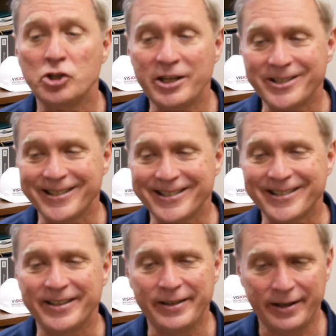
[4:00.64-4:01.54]

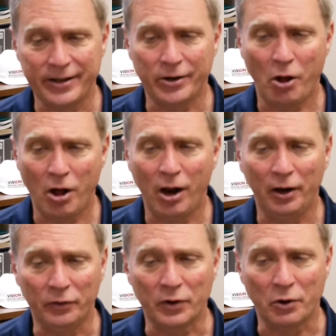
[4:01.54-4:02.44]
Jesus did it
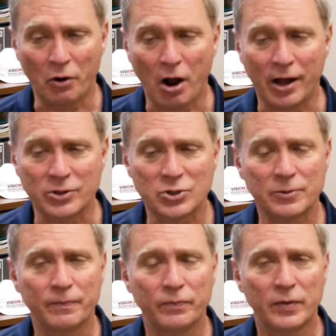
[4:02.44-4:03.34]
all at the
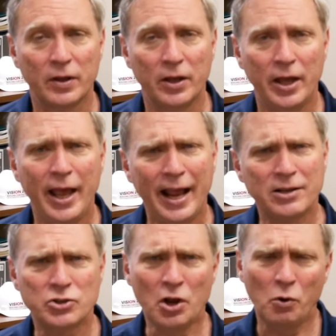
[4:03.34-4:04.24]
cross.
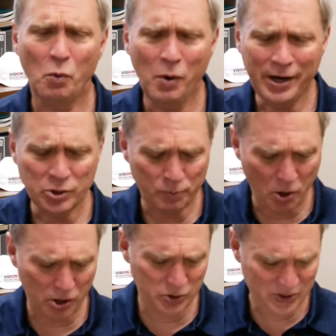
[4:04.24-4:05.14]
And so what is
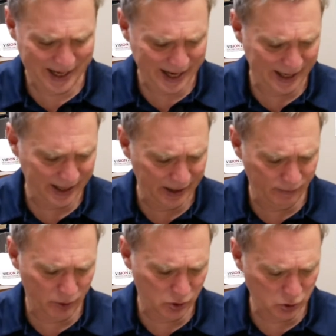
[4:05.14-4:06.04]
Paul saying in
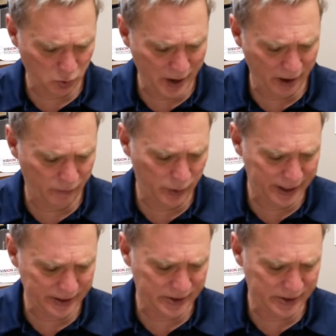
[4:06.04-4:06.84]
verse 12 when he